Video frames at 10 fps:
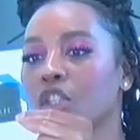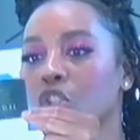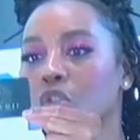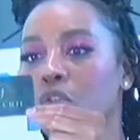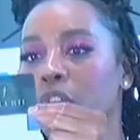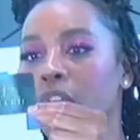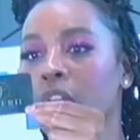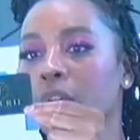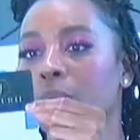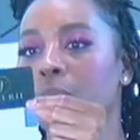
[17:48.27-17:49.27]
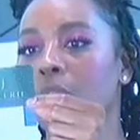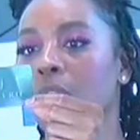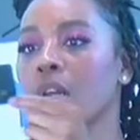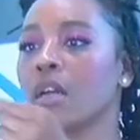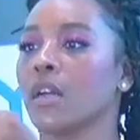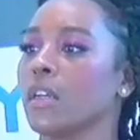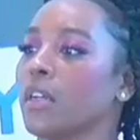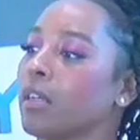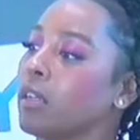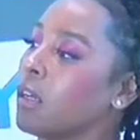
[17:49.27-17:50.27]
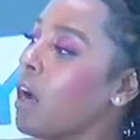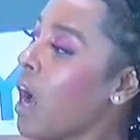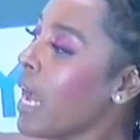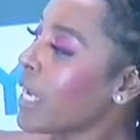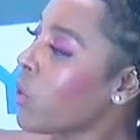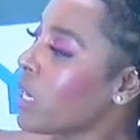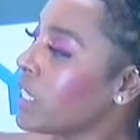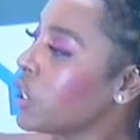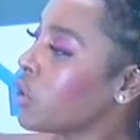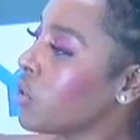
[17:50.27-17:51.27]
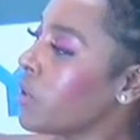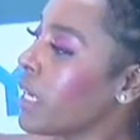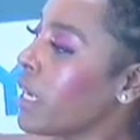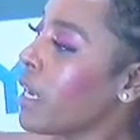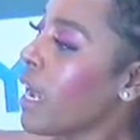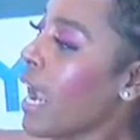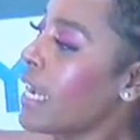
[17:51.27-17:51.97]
jewelry, high quality jewelry,